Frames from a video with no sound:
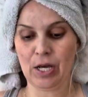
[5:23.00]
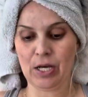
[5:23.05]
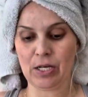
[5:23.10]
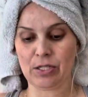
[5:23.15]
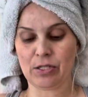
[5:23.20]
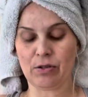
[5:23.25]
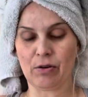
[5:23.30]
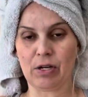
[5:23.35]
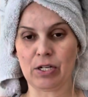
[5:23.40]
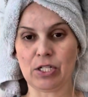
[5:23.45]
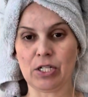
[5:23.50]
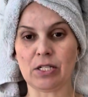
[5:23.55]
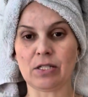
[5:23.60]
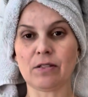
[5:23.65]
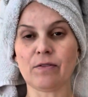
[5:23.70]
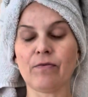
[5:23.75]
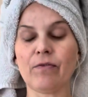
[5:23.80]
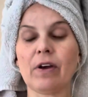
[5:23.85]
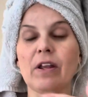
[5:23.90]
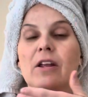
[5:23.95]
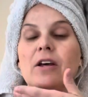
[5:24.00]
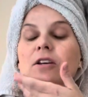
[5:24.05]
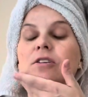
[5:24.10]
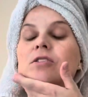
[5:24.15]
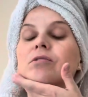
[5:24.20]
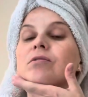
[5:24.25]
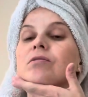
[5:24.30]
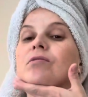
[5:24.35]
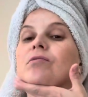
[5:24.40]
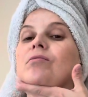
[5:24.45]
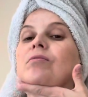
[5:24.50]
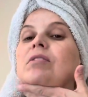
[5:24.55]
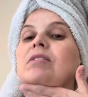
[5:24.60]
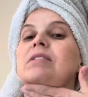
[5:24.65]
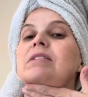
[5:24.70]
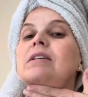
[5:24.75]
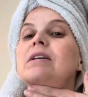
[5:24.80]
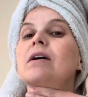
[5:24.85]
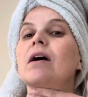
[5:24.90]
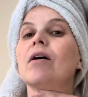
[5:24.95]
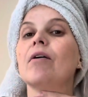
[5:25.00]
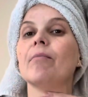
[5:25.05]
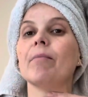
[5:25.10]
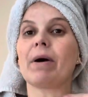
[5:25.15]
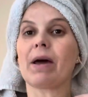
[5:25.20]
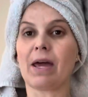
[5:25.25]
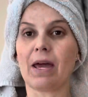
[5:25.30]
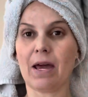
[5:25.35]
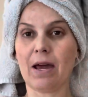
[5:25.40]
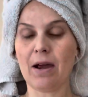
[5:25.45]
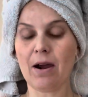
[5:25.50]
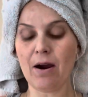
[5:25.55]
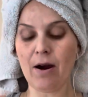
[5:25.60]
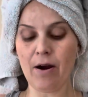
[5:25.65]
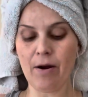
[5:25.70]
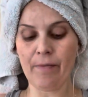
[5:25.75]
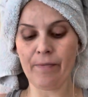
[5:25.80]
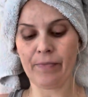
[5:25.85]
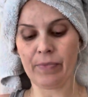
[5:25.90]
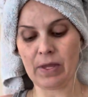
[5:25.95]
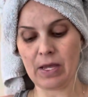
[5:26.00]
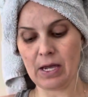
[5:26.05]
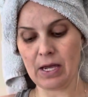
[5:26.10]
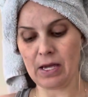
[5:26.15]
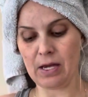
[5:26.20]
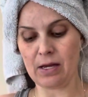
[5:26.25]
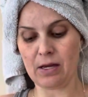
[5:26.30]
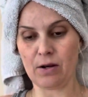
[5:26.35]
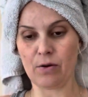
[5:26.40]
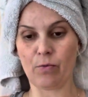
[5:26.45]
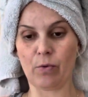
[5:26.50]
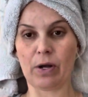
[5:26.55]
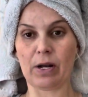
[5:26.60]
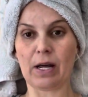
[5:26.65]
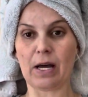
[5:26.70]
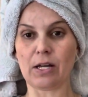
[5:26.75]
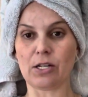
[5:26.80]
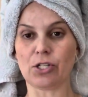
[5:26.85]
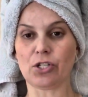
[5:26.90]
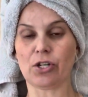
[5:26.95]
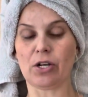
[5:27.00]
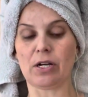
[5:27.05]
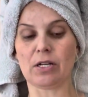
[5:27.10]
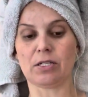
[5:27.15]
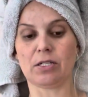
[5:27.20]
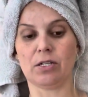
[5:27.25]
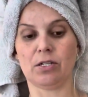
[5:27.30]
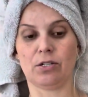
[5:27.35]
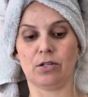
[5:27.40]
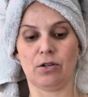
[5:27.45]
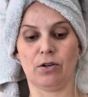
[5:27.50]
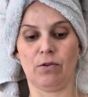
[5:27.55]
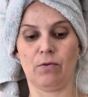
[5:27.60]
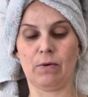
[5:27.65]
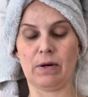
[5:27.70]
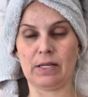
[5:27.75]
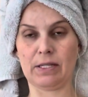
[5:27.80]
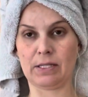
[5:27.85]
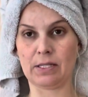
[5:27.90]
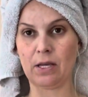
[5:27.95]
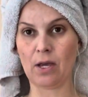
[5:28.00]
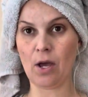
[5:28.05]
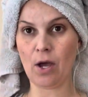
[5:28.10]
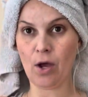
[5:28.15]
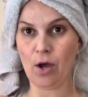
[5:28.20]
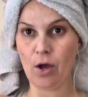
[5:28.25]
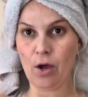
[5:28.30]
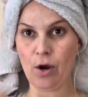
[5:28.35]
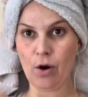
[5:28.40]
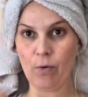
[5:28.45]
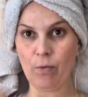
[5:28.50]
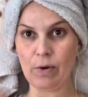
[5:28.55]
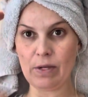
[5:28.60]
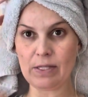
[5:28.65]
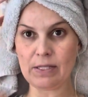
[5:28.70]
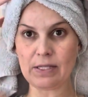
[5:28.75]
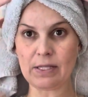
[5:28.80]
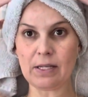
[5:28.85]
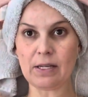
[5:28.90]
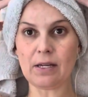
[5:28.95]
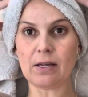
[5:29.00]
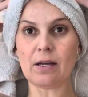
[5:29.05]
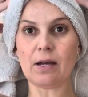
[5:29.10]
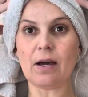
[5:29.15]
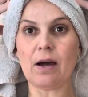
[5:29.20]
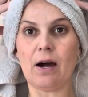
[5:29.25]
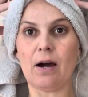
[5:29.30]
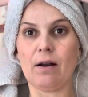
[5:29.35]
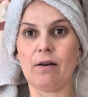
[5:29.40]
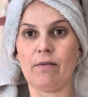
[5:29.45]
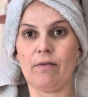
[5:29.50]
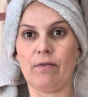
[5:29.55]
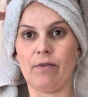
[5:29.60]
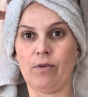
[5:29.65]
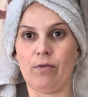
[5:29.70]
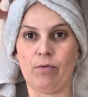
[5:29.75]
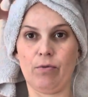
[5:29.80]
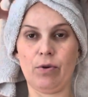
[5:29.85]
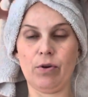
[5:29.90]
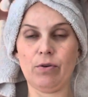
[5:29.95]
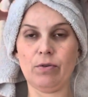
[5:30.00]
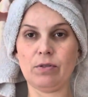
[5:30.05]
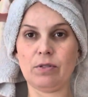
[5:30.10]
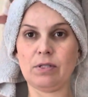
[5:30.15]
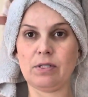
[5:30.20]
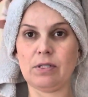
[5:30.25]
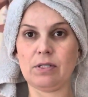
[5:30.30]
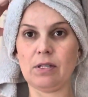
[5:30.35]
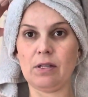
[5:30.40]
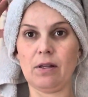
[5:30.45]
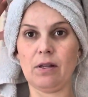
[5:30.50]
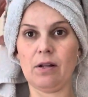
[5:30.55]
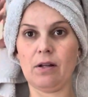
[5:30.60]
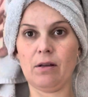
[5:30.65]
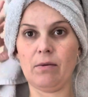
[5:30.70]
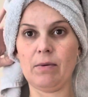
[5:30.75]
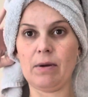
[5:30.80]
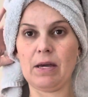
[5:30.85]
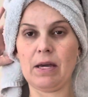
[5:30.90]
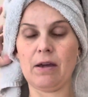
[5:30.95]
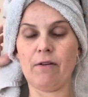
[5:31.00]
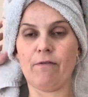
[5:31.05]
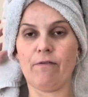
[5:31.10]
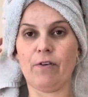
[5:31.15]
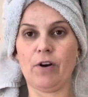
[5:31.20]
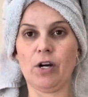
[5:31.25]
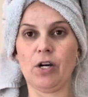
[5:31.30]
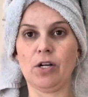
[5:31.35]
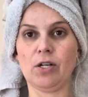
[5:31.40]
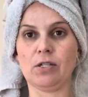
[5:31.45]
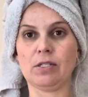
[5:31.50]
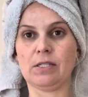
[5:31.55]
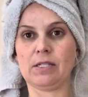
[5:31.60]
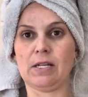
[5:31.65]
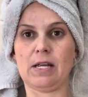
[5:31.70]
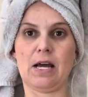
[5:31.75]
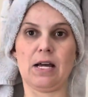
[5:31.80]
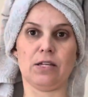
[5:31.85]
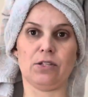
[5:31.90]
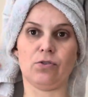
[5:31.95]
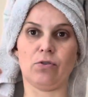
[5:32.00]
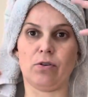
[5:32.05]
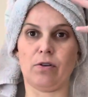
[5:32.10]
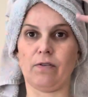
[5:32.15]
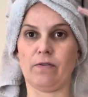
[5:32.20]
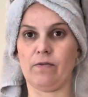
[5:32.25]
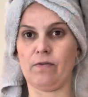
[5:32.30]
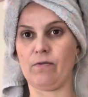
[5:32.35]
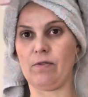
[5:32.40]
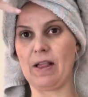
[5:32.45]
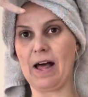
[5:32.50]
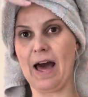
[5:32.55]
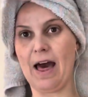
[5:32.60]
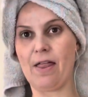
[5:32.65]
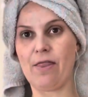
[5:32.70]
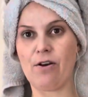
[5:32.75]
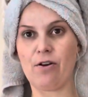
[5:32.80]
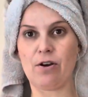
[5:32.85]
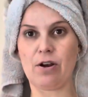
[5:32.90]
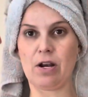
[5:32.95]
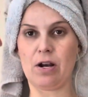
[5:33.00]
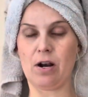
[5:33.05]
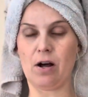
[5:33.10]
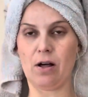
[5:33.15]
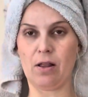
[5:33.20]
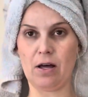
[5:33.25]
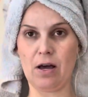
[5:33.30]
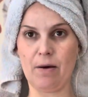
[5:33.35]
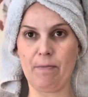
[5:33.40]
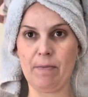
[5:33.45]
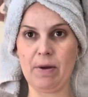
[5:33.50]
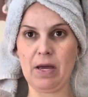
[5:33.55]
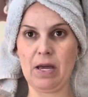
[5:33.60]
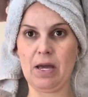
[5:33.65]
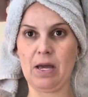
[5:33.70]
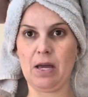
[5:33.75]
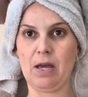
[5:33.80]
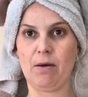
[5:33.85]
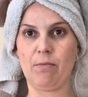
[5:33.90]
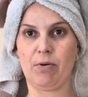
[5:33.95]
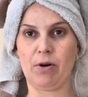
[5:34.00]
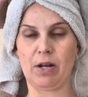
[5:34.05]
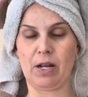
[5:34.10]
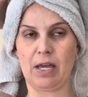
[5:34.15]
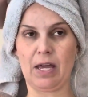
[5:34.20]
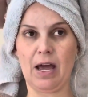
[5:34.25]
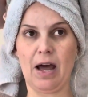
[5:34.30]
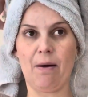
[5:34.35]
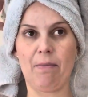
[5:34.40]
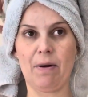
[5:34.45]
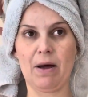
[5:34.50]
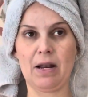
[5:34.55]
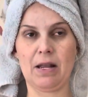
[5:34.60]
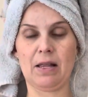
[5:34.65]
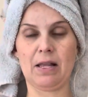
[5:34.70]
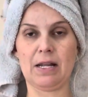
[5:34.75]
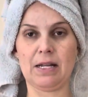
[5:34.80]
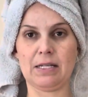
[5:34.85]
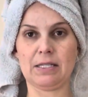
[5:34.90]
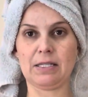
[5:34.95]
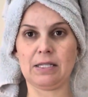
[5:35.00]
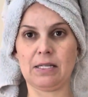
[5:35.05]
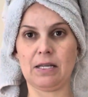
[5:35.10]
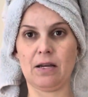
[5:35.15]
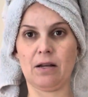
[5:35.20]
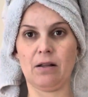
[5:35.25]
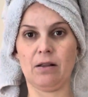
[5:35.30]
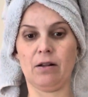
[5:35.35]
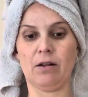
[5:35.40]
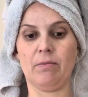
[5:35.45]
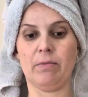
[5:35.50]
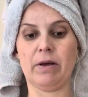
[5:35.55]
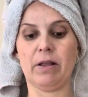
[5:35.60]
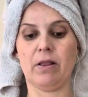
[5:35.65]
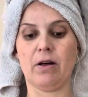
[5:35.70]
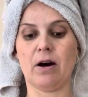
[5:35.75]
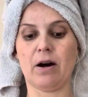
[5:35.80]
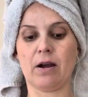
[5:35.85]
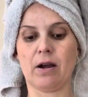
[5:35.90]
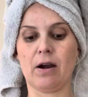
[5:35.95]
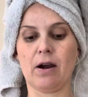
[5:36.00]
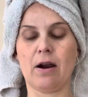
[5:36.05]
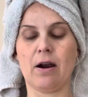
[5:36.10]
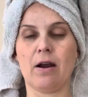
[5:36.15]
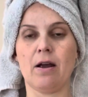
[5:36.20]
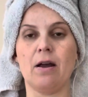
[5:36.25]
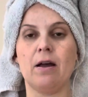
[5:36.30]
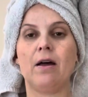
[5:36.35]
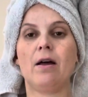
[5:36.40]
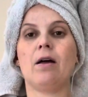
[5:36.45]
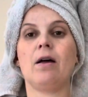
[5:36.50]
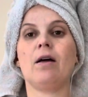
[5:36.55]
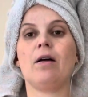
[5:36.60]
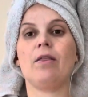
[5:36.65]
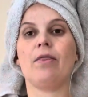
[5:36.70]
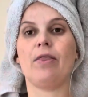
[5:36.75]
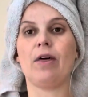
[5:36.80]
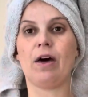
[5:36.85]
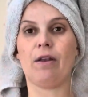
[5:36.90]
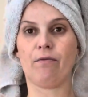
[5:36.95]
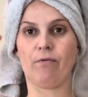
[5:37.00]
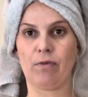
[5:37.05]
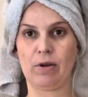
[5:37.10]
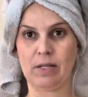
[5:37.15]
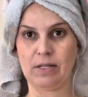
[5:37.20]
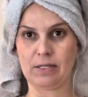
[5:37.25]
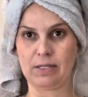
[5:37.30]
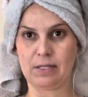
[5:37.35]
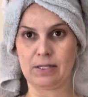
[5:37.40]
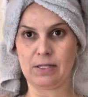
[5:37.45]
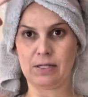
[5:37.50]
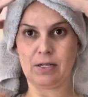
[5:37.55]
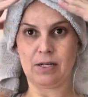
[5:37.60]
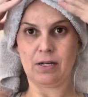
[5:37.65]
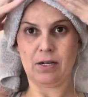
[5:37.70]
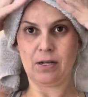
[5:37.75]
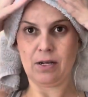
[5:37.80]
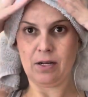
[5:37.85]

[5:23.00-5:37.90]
so I just finished rinsing out my hair, and what I tried to do was rinse it out of the roots a little bit first. I sort of lathered it all up, put a cap on it, let it sit a little bit longer, then rinsed